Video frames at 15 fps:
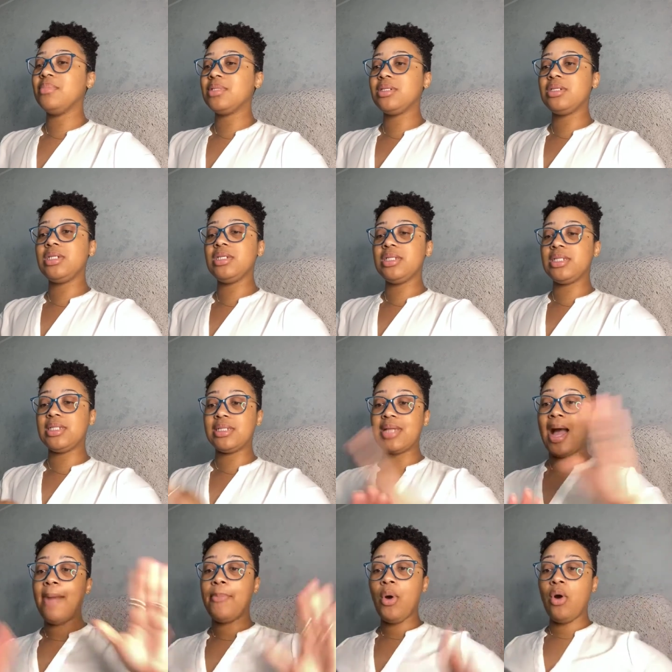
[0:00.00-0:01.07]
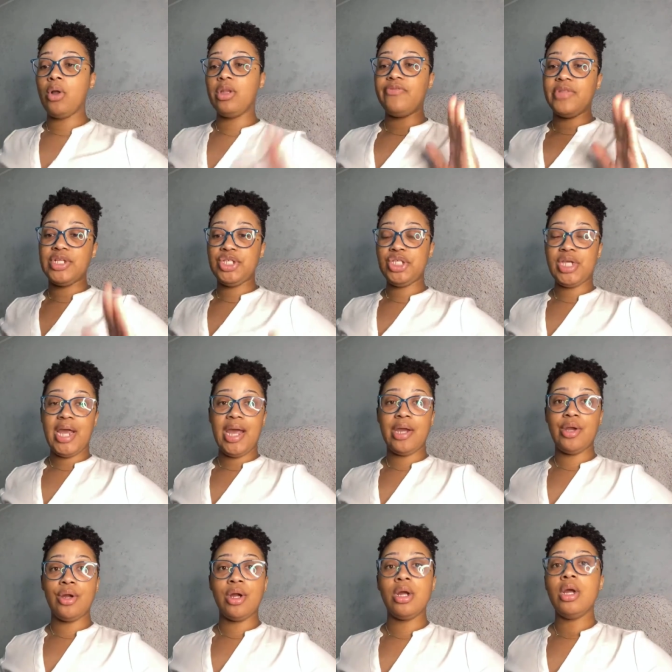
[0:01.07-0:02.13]
just stop all of the
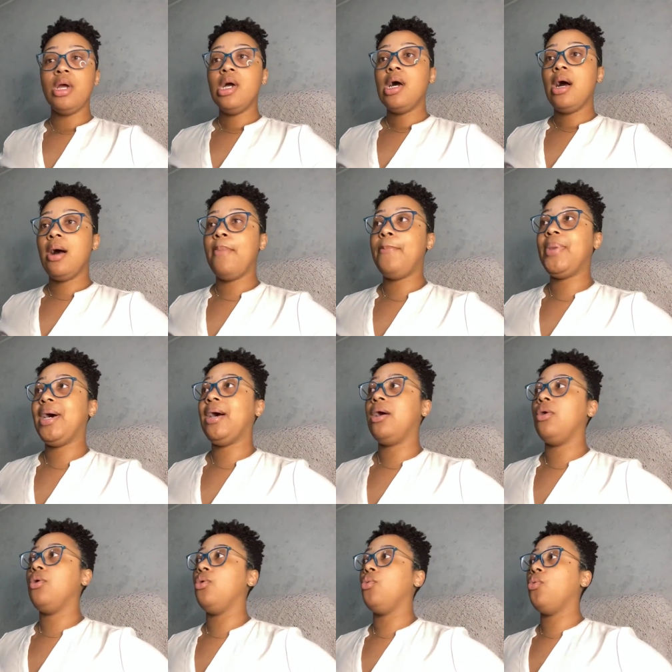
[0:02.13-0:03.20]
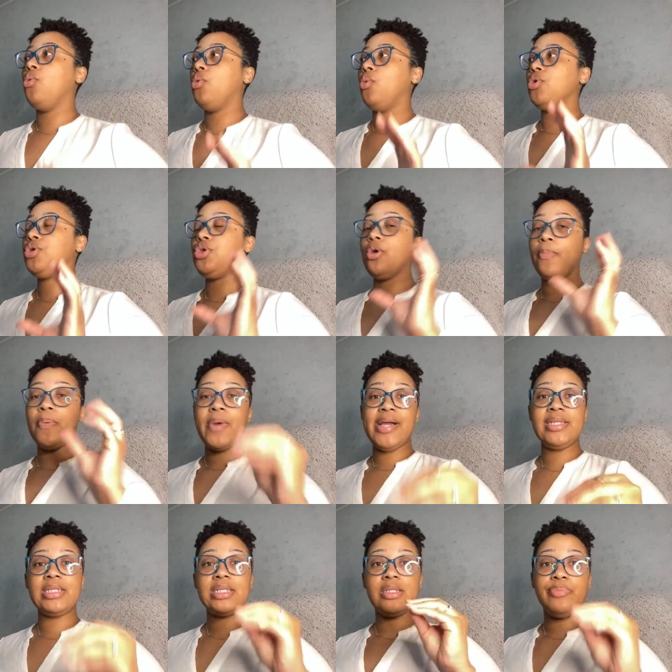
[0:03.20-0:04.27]
chatter about your
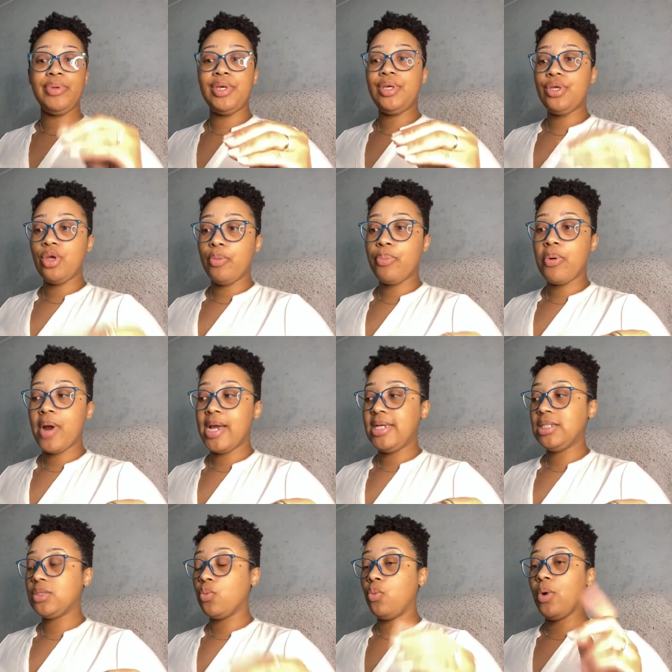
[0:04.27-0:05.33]
prices being your price,